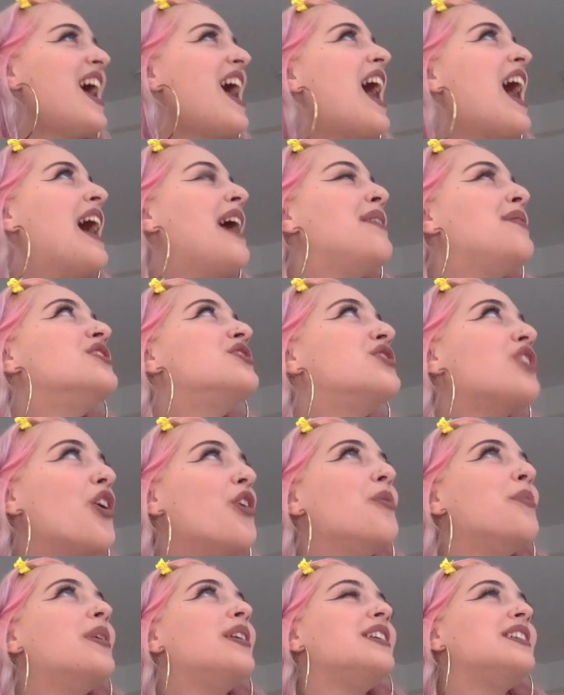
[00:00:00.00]
have so
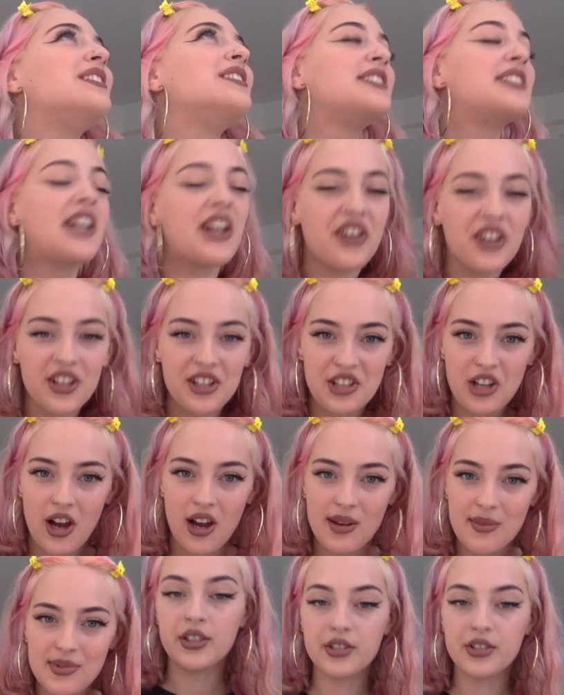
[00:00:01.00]
many stereotypes?